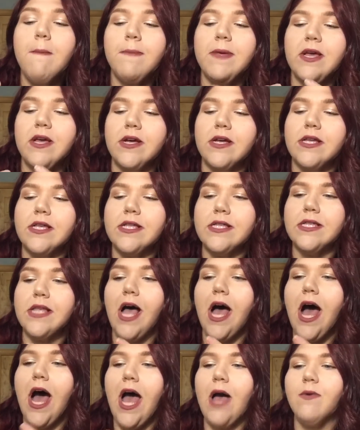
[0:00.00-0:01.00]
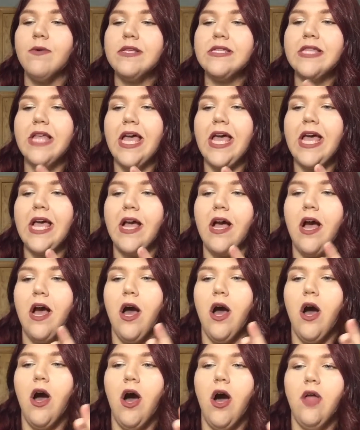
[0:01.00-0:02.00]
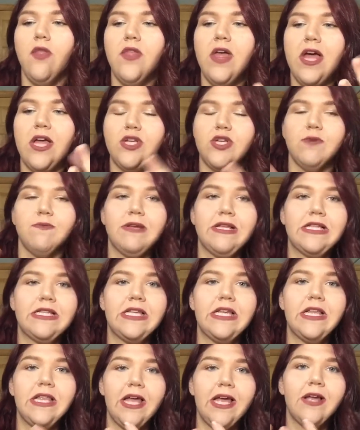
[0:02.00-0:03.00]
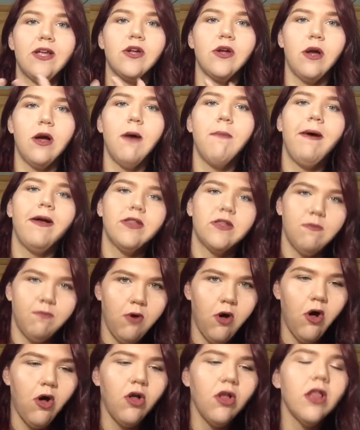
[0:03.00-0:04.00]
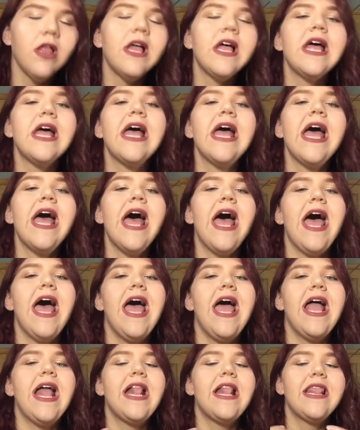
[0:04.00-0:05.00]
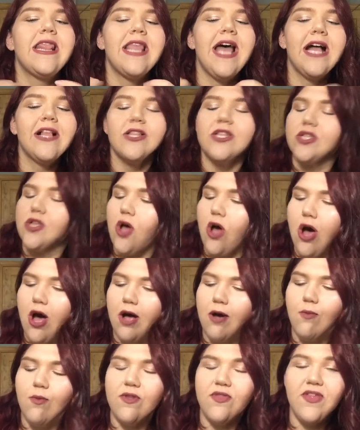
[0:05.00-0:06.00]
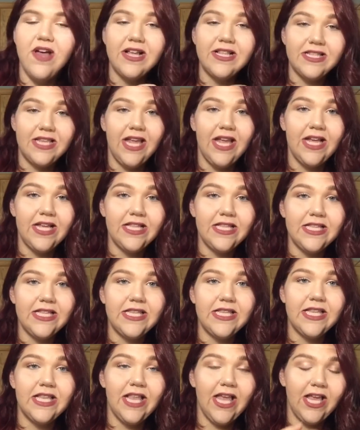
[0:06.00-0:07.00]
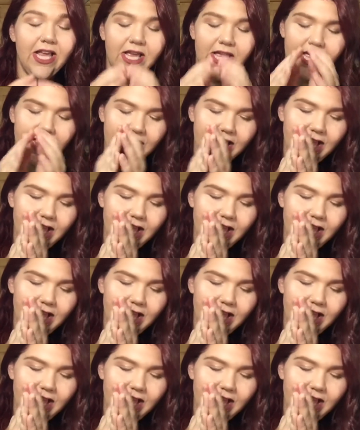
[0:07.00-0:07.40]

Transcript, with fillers: because I was like on the edge of my seat, like about to bawl. And that song with that dance, like,